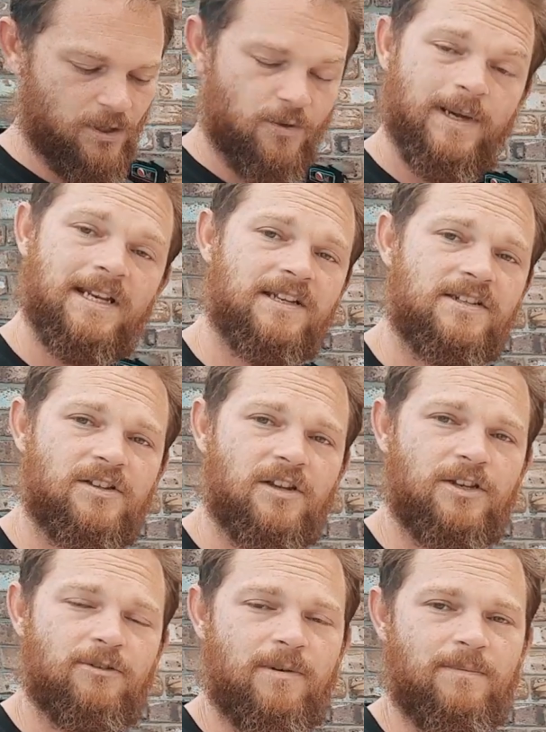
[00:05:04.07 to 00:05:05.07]
a queen
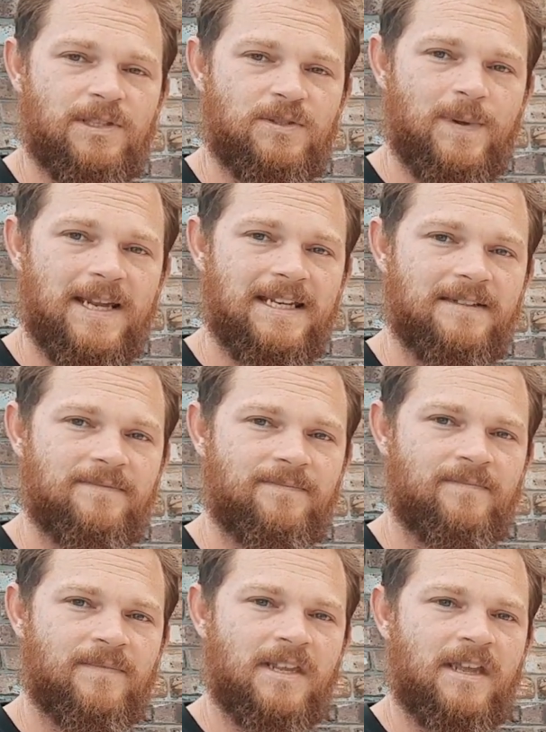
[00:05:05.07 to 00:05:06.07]
excluder in between
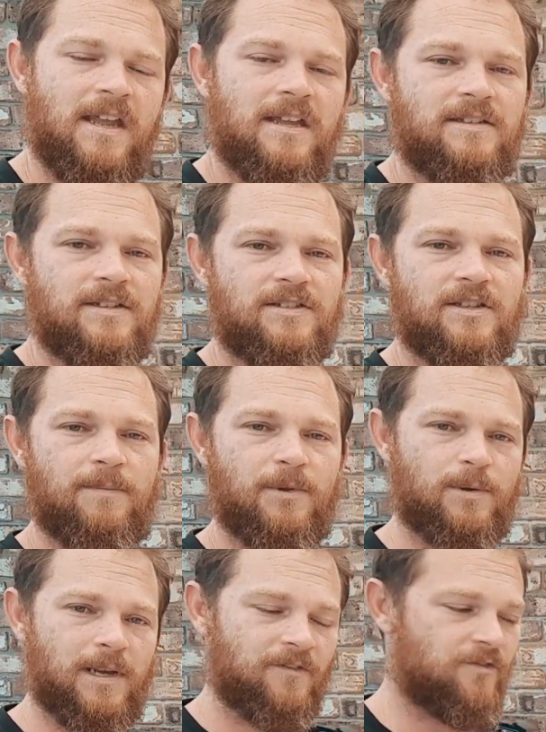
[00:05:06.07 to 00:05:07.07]
to stop
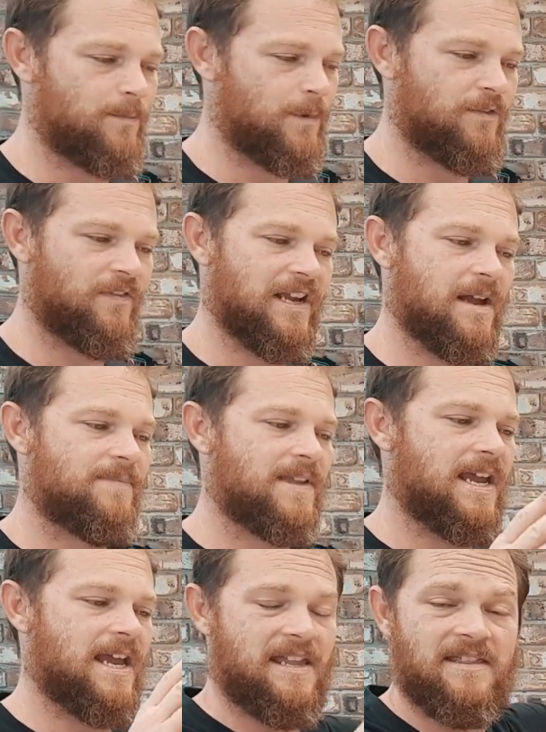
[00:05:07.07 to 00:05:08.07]
the queen from moving up there,